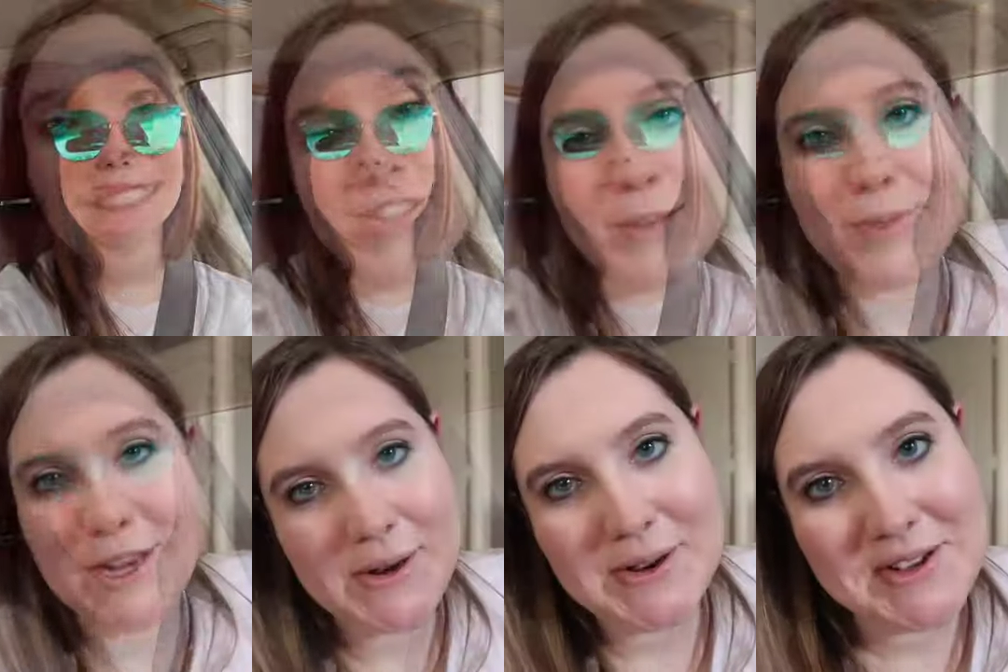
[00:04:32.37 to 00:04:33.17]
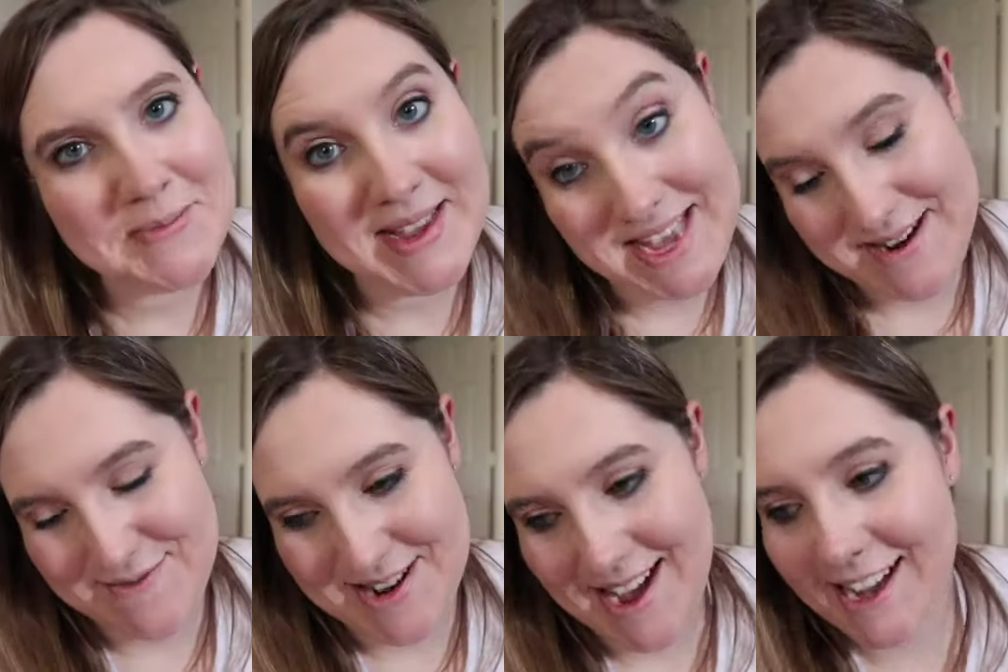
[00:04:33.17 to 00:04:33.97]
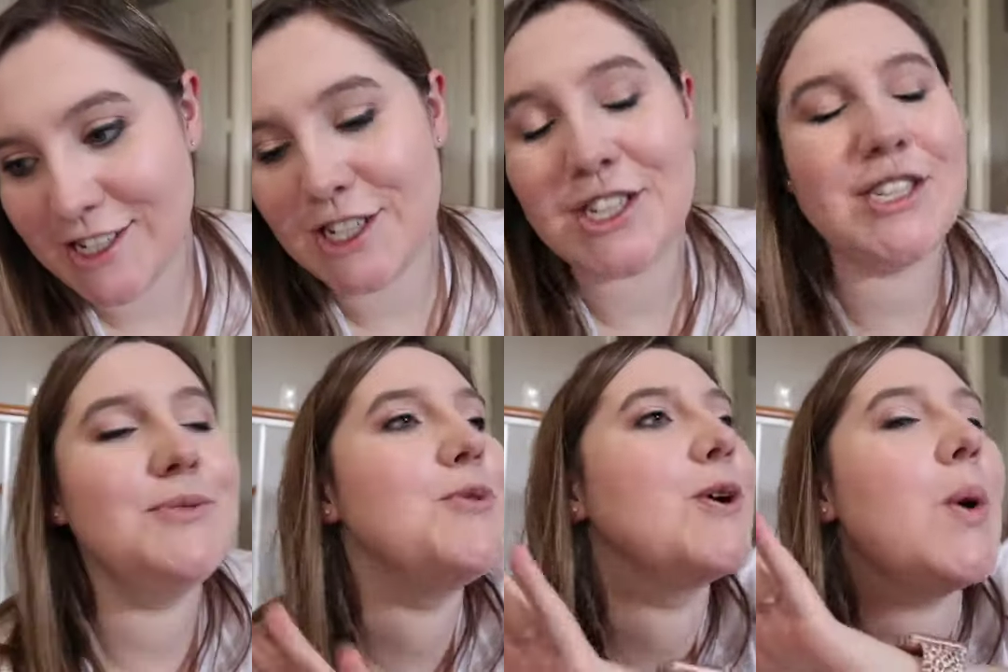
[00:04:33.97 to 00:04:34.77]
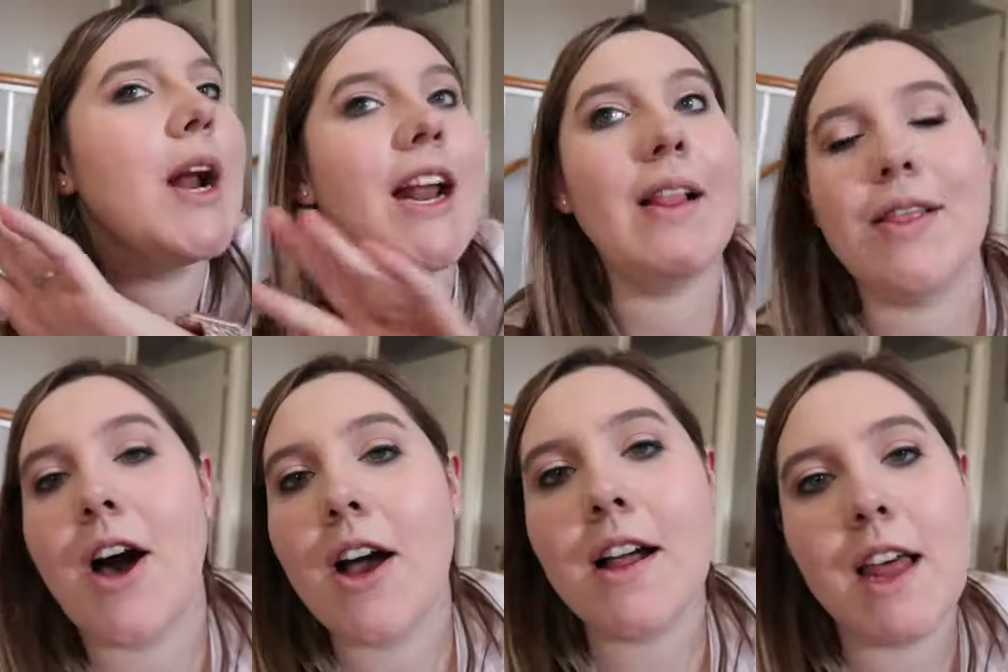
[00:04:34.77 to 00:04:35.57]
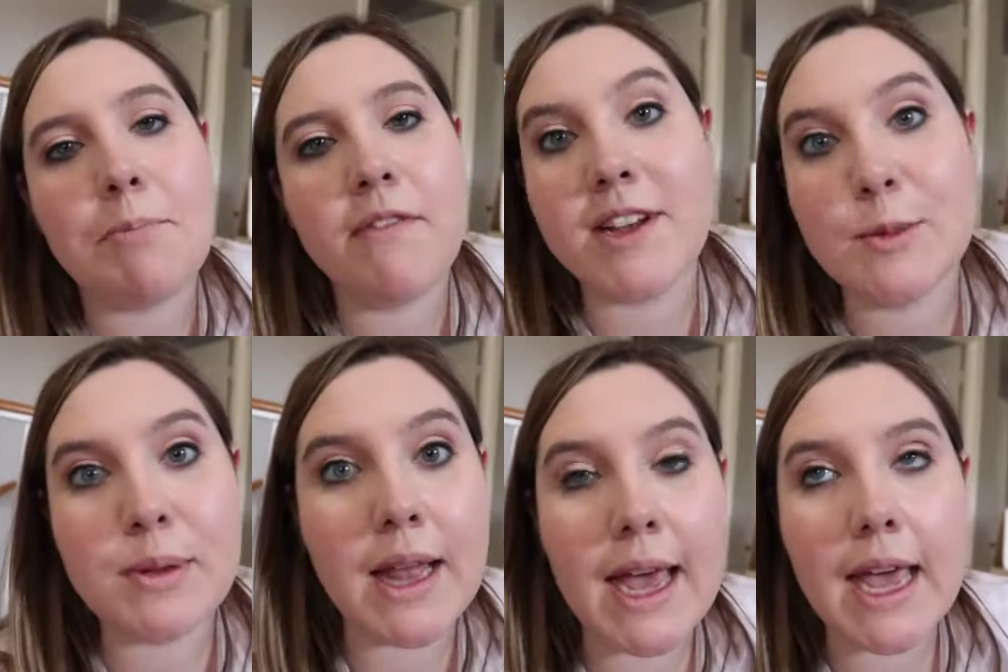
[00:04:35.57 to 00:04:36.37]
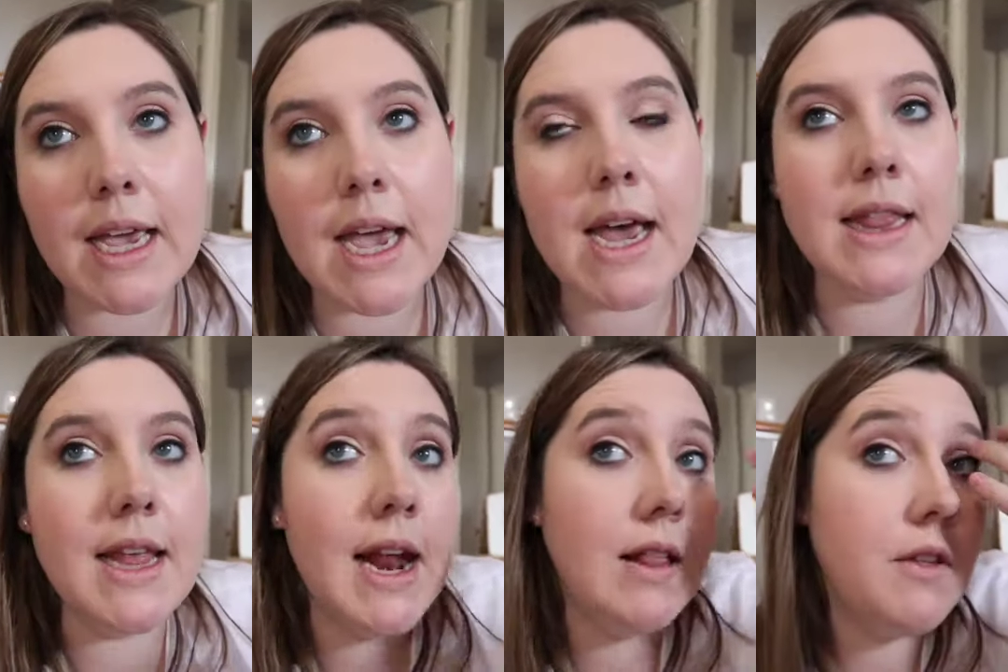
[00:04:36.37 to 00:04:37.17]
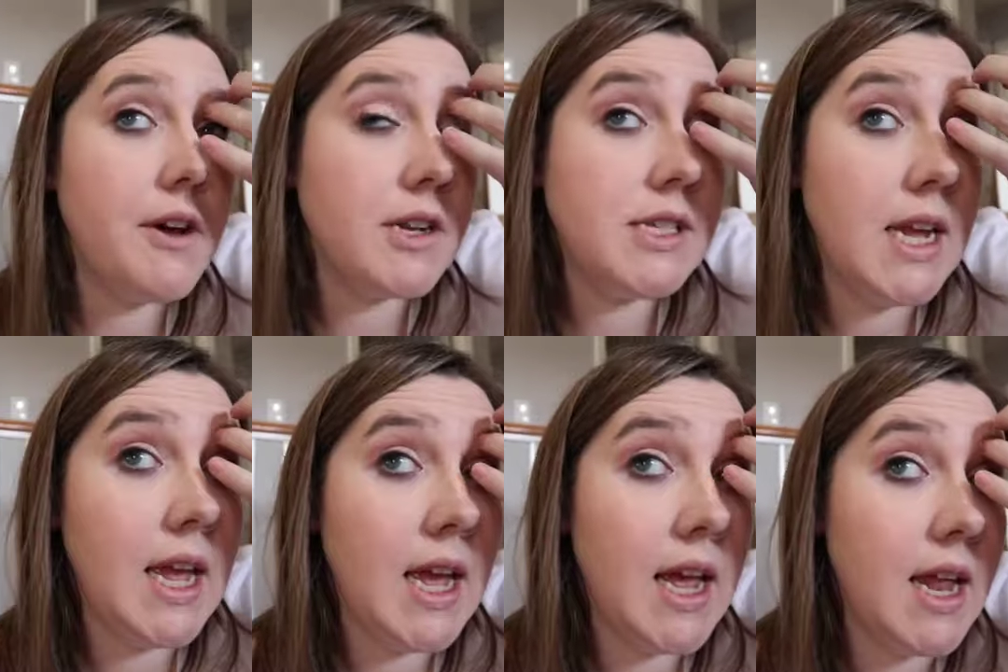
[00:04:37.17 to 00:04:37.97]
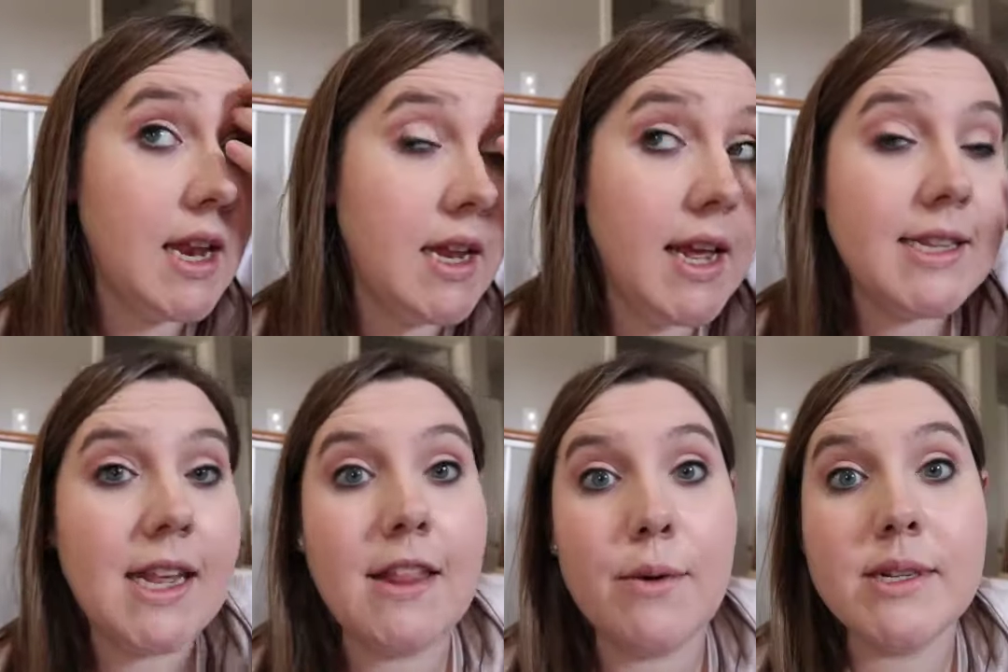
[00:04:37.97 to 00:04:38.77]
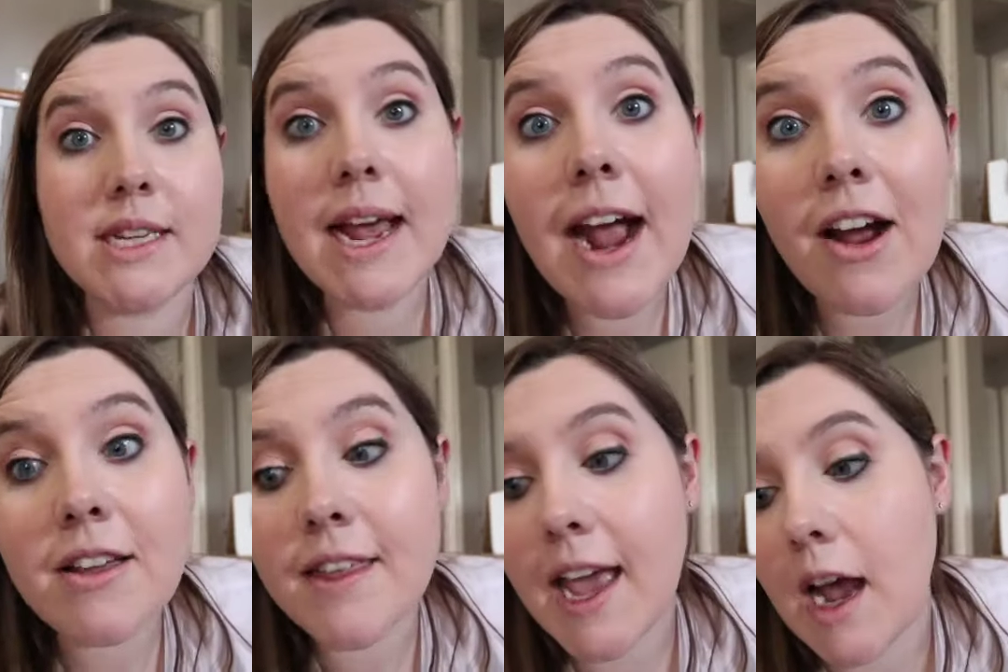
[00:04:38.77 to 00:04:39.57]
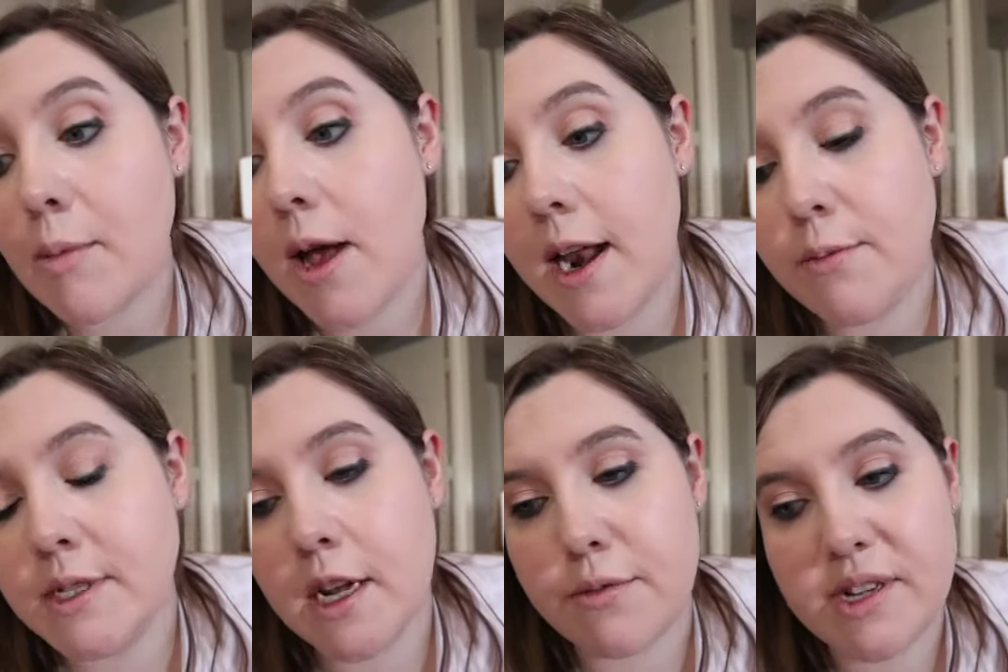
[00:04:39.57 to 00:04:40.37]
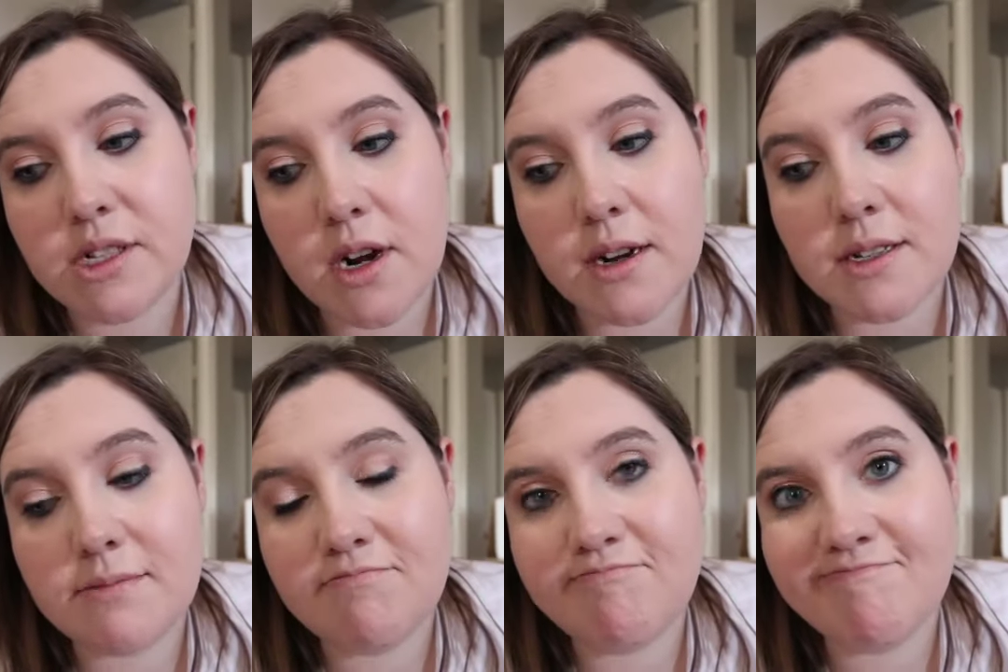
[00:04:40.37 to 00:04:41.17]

Something wrong with my camera. I just recorded a long clip of us playing, and then I looked and it said there was an error in the camera and it was gonna restart.